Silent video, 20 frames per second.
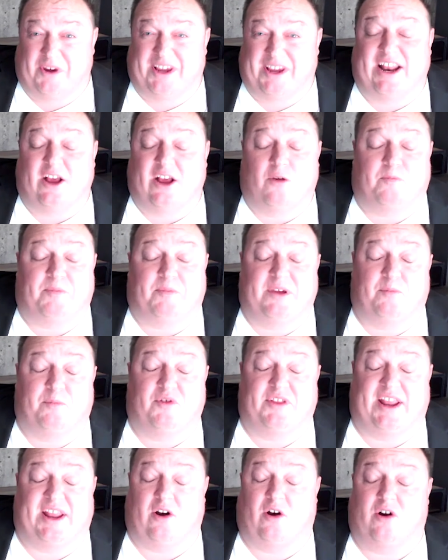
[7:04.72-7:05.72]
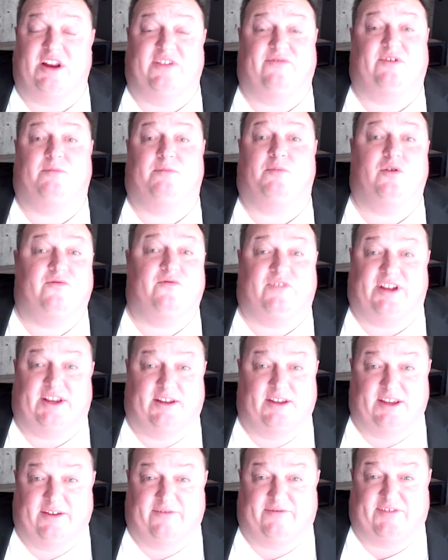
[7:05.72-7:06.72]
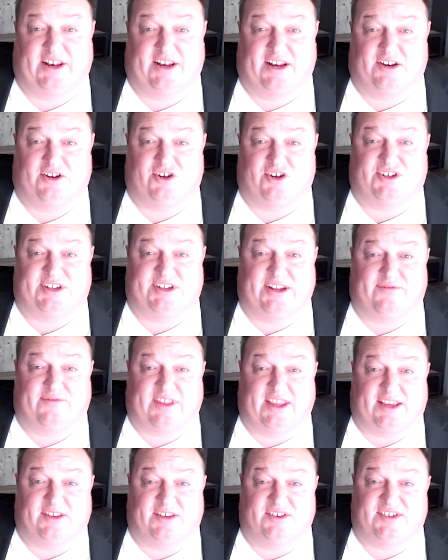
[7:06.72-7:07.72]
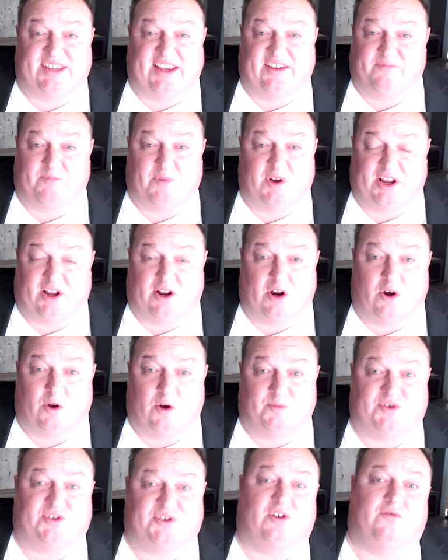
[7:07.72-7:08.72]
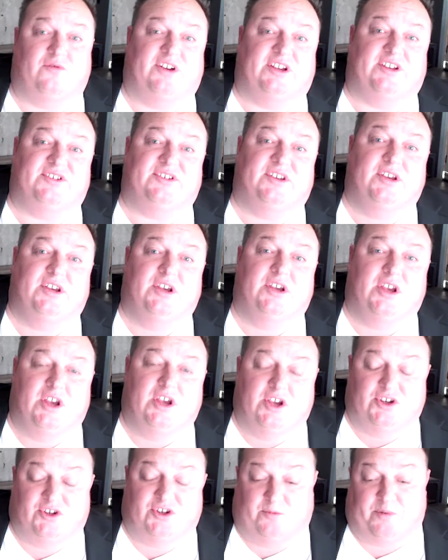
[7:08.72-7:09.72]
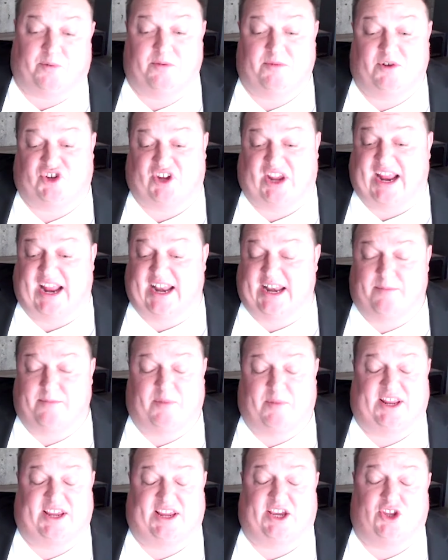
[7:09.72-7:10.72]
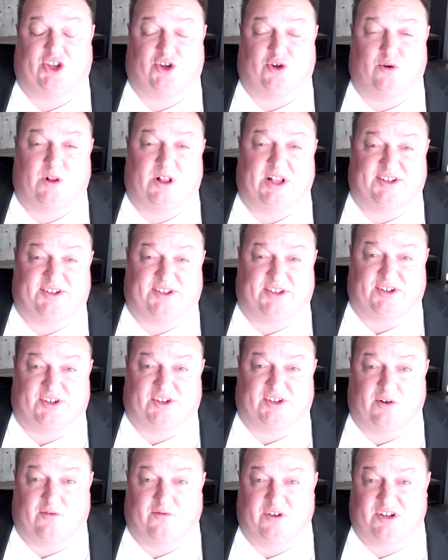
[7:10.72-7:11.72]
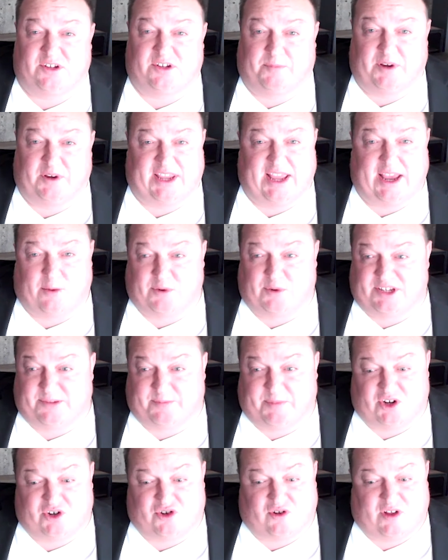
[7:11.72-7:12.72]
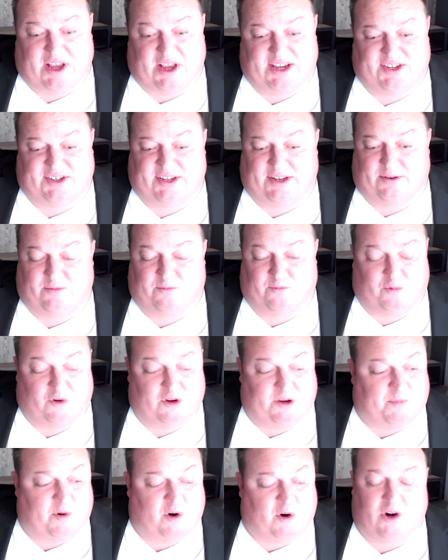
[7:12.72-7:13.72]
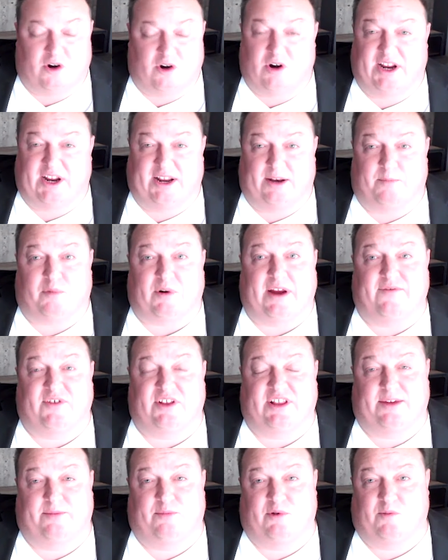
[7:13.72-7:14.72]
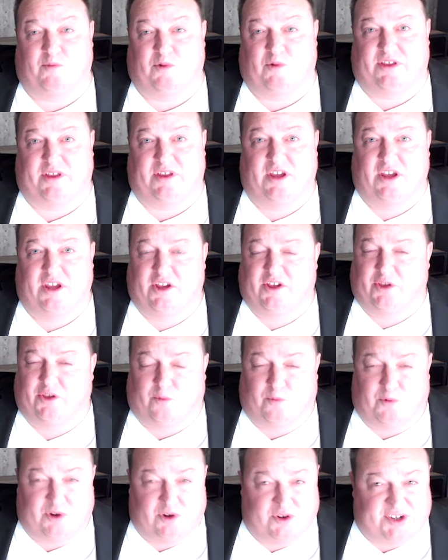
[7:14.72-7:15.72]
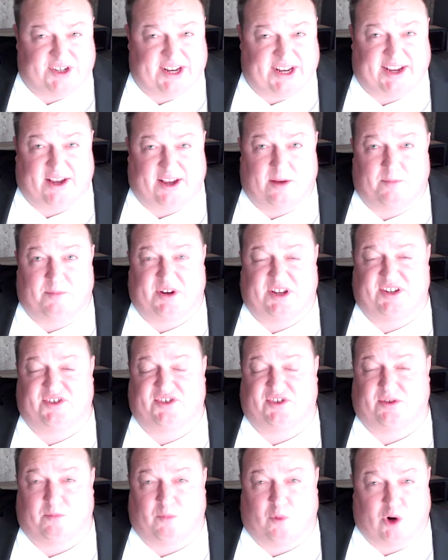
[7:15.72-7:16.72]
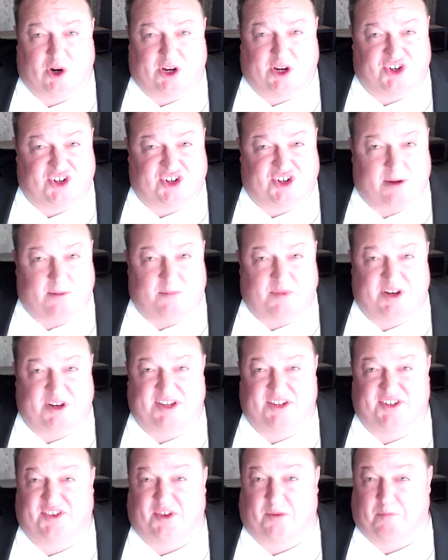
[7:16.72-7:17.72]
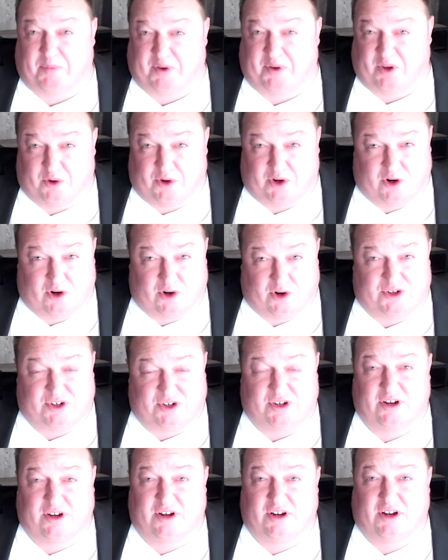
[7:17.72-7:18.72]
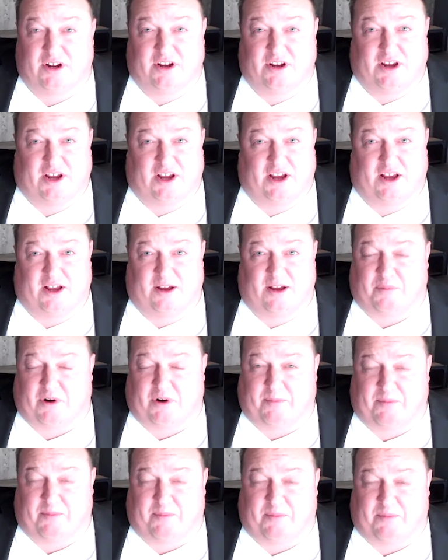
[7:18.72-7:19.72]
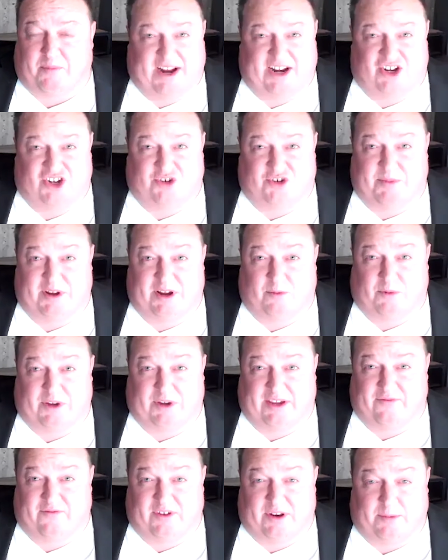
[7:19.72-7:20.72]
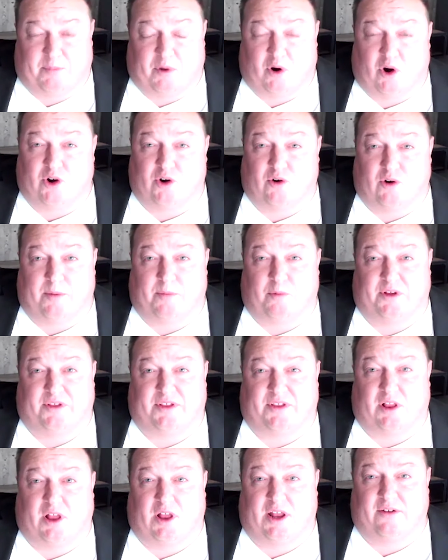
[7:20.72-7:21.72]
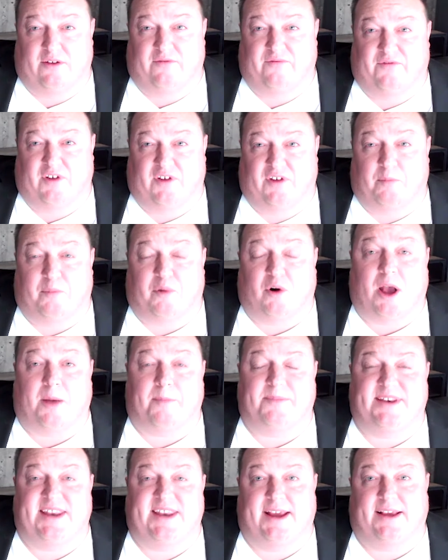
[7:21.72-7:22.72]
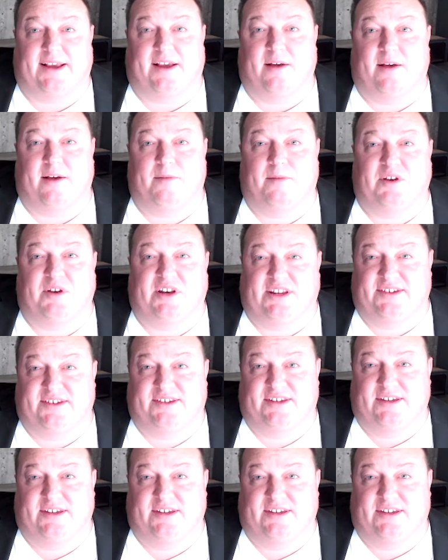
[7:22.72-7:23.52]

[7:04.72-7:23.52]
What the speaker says: we can help people that aren't even moving if they need to just see if they can save money on a home service. So pretty much anybody can utilize this service. But yeah, we specialize in really partnering and private labeling with the real estate companies, the mortgage companies, the builders, property management. We even partner up with a lot of prop tech companies